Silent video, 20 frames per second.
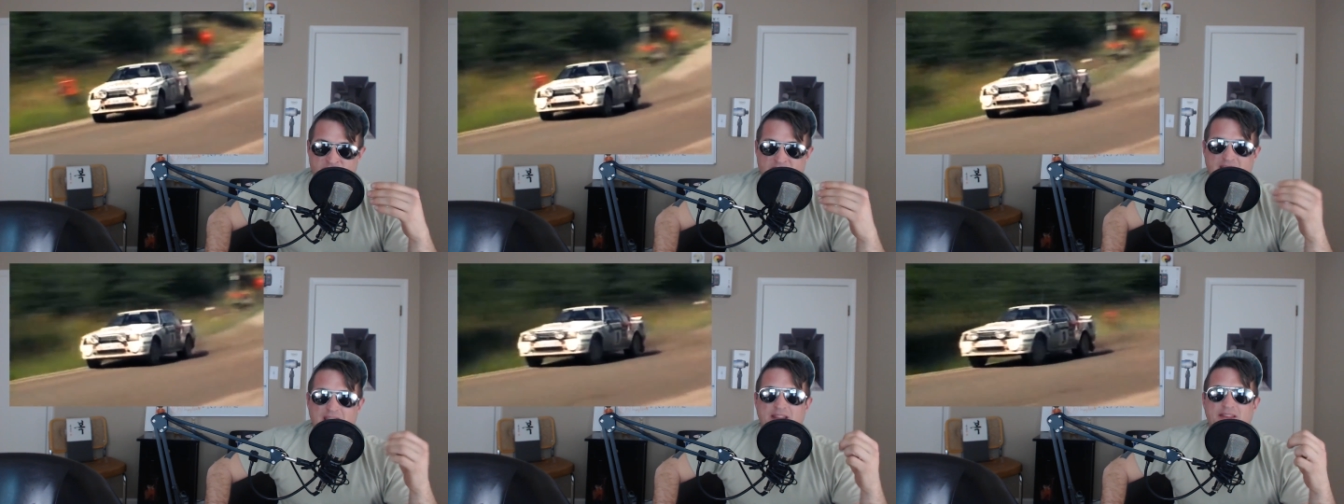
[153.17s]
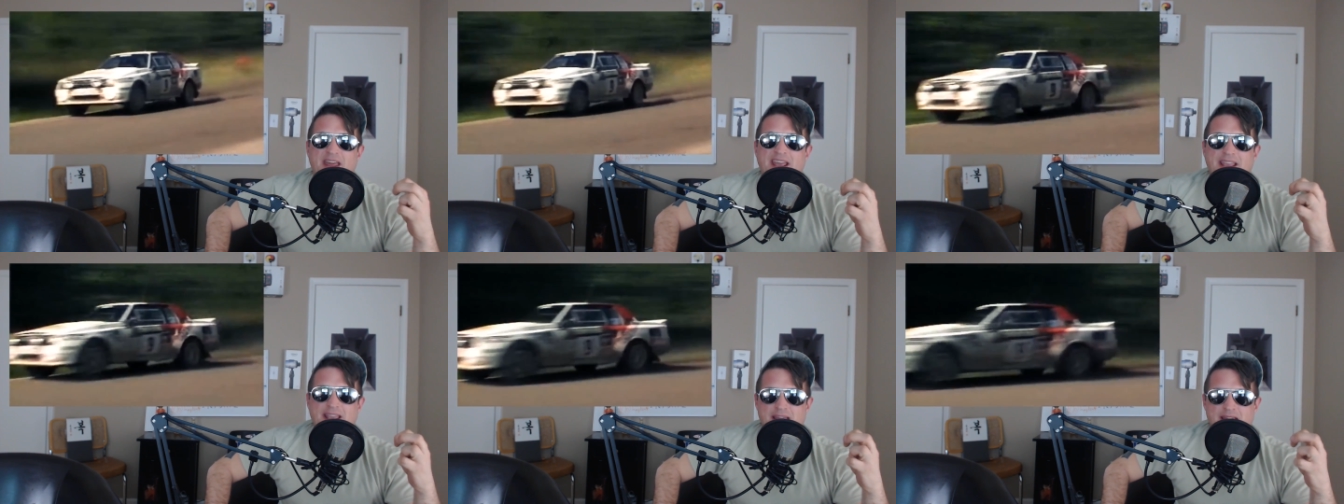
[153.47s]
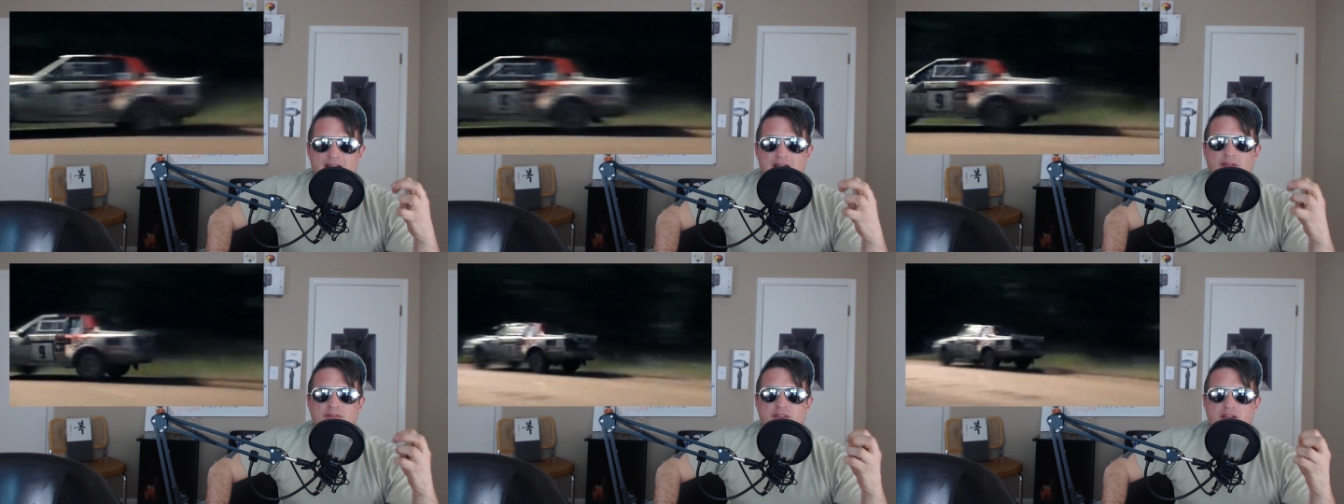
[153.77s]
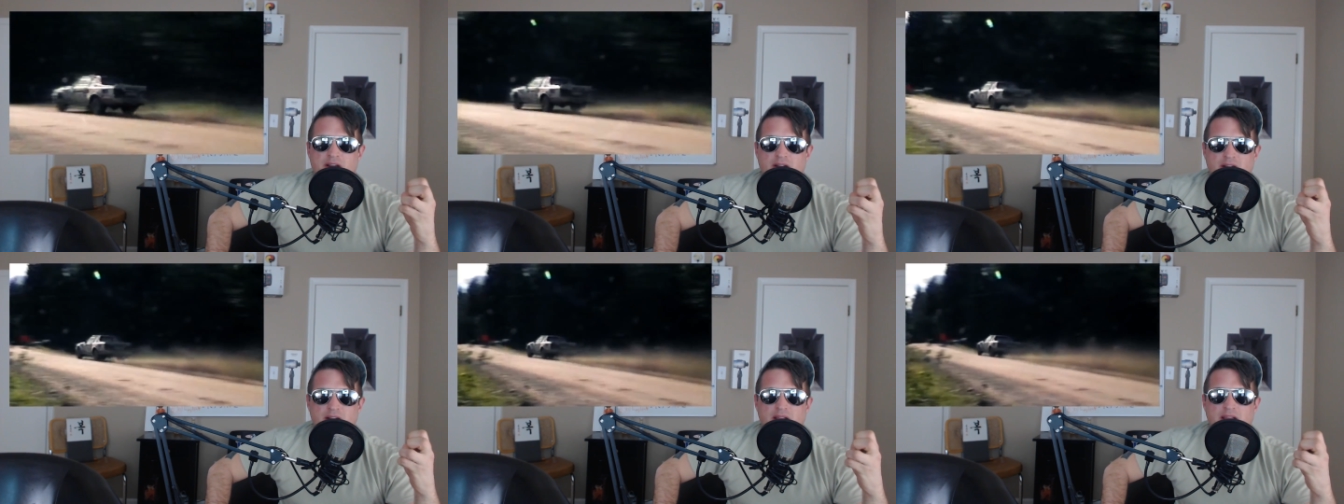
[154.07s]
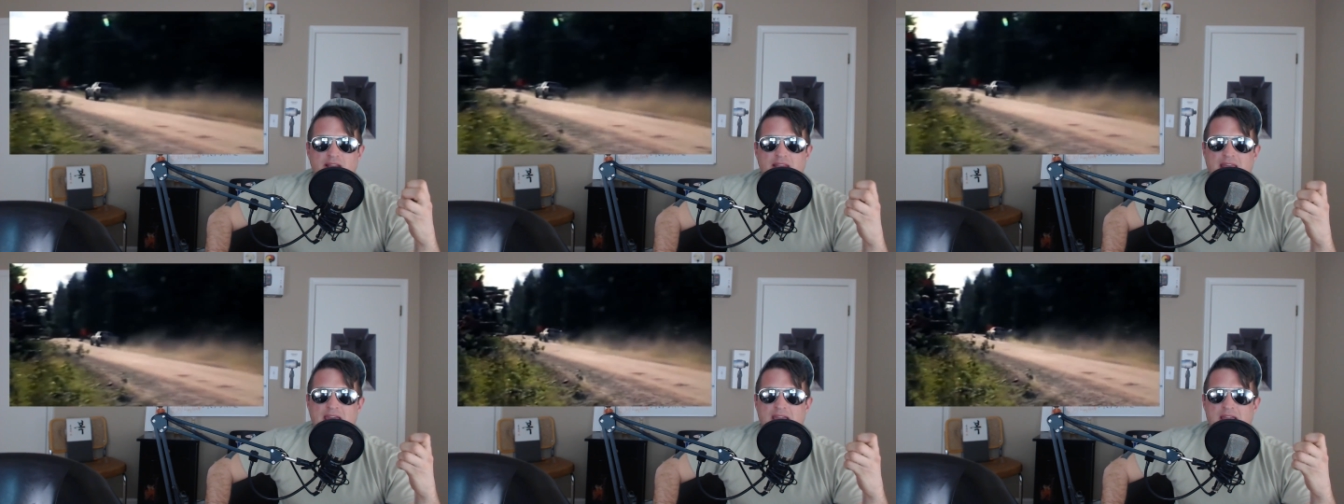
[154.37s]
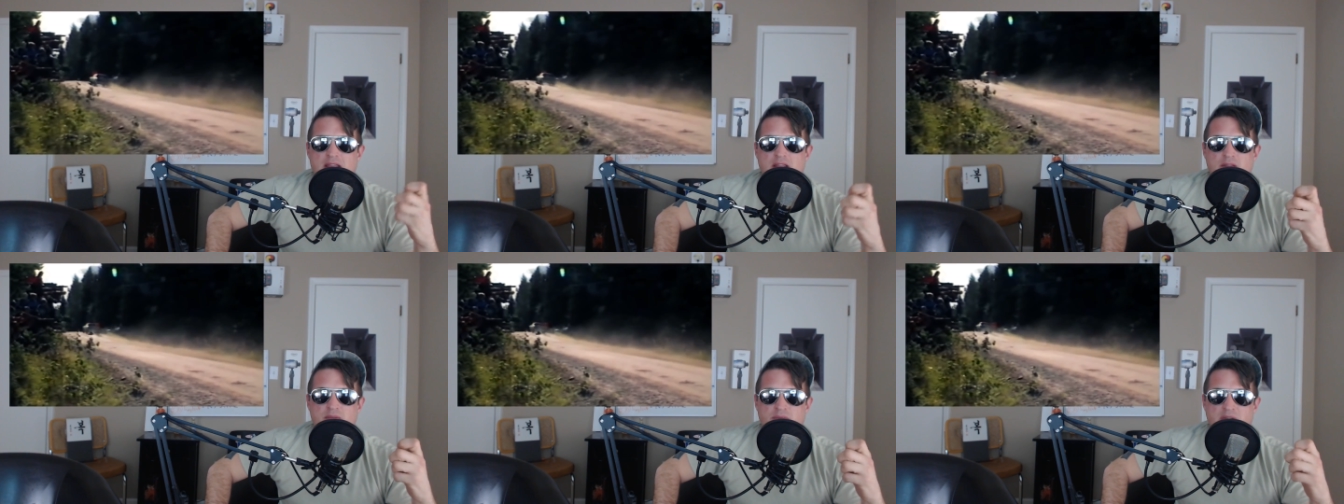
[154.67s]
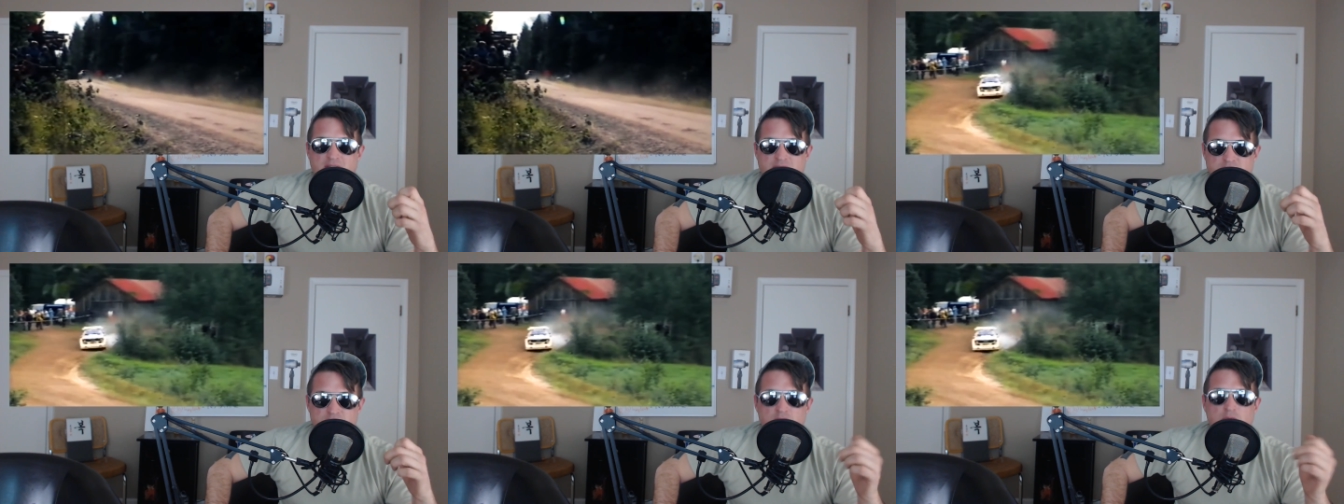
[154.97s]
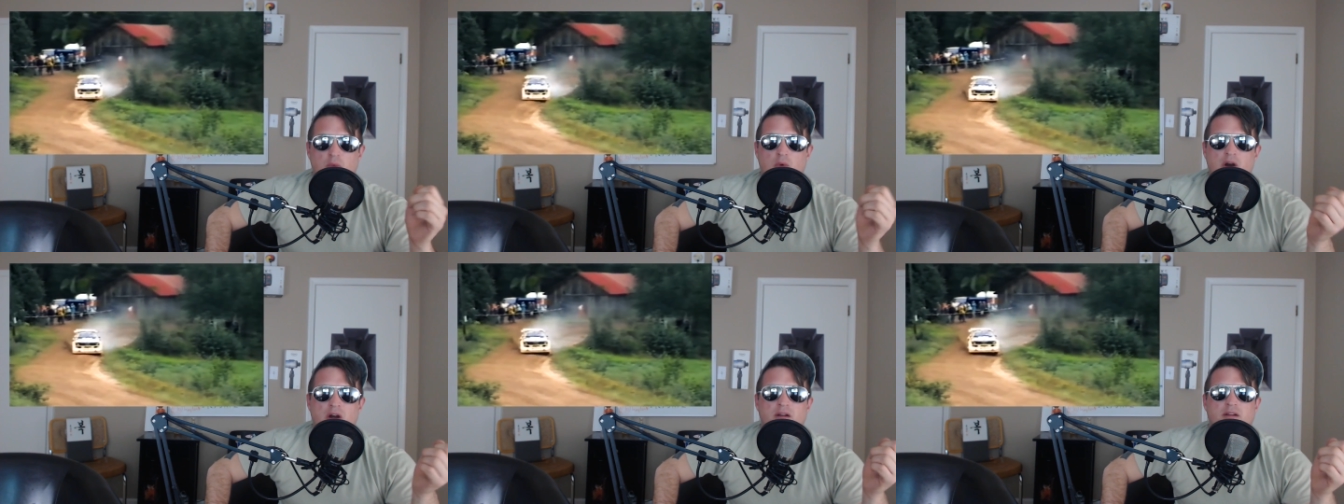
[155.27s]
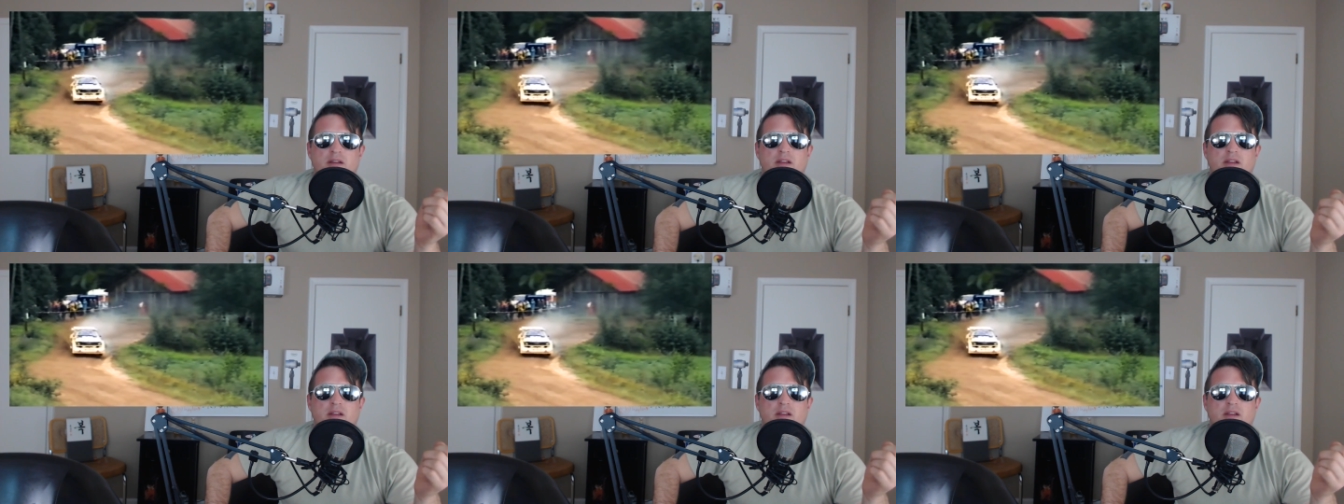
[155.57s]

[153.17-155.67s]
and they get out there and they, they do work,